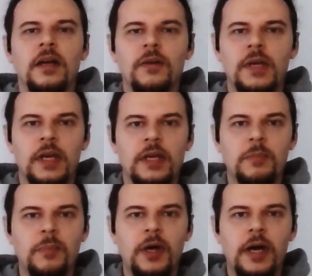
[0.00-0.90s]
Okay,
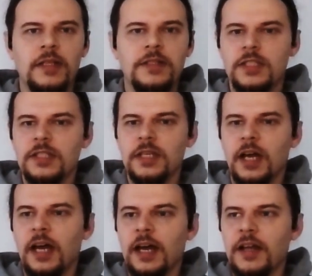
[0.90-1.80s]
but
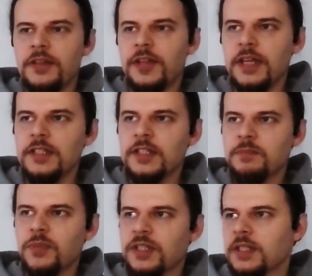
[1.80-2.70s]
this
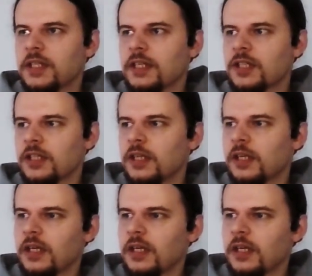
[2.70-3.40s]
presentation